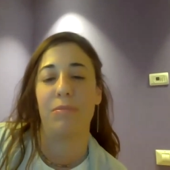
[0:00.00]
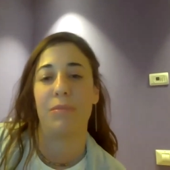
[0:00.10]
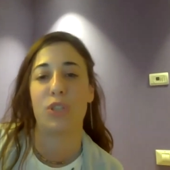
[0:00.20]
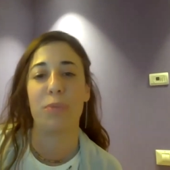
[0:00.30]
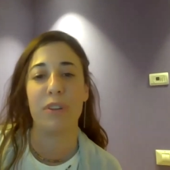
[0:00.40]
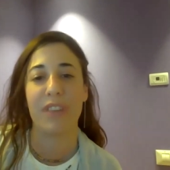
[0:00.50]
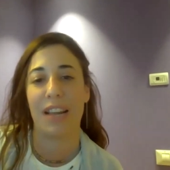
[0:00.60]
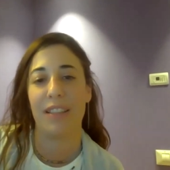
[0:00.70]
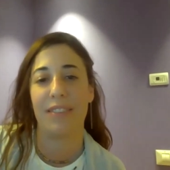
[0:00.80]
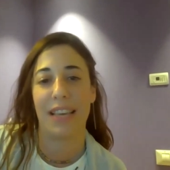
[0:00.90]
super
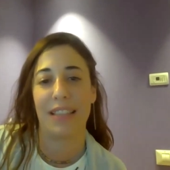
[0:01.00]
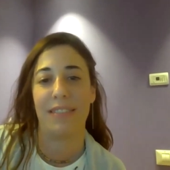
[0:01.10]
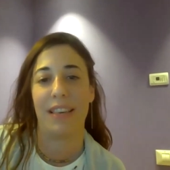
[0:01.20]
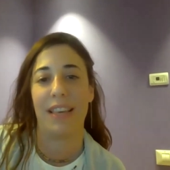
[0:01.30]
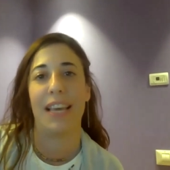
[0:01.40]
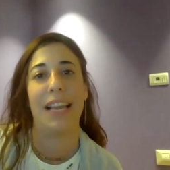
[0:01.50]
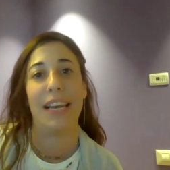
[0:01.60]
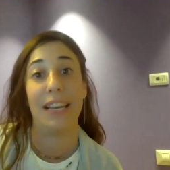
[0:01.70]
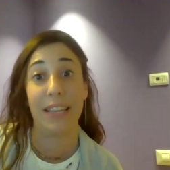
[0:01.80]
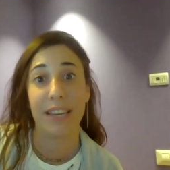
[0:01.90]
talented
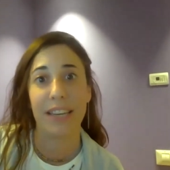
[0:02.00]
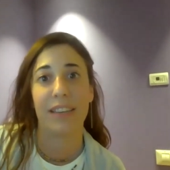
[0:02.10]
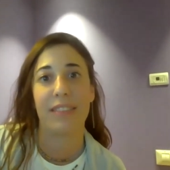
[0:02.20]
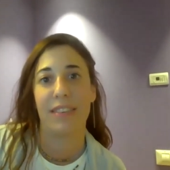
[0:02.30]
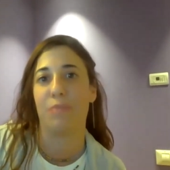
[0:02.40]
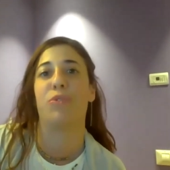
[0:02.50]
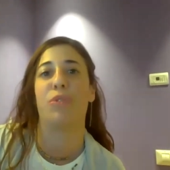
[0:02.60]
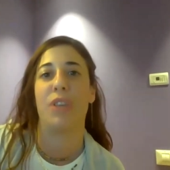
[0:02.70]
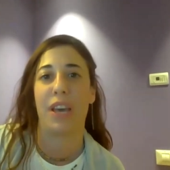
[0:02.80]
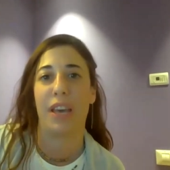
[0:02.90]
leading team
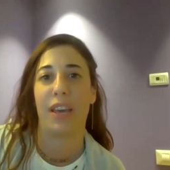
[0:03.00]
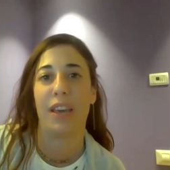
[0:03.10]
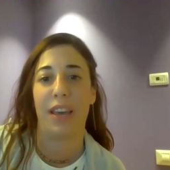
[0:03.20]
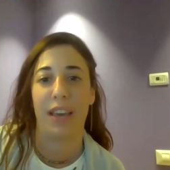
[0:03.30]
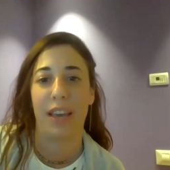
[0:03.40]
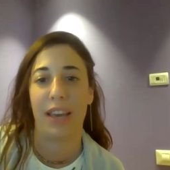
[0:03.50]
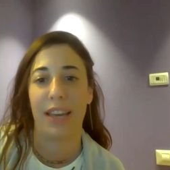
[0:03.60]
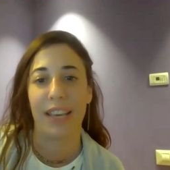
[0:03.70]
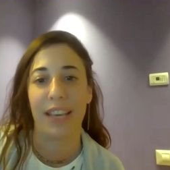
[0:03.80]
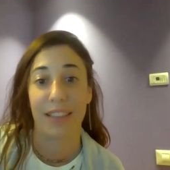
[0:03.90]
today,
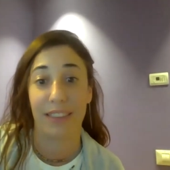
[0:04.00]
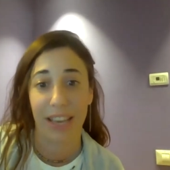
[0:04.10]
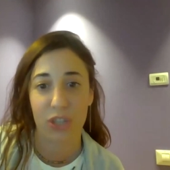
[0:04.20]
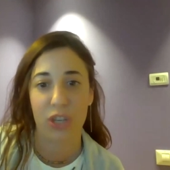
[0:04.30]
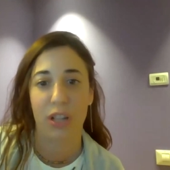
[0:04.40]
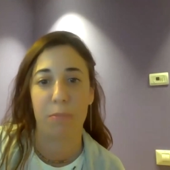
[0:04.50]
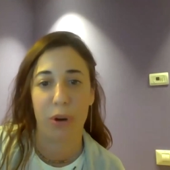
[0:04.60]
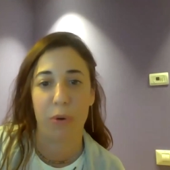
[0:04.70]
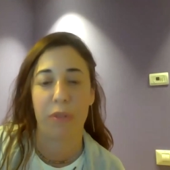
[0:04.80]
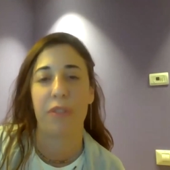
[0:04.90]
Anika and Rachel,
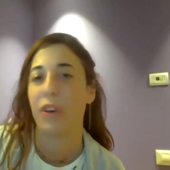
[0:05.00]
both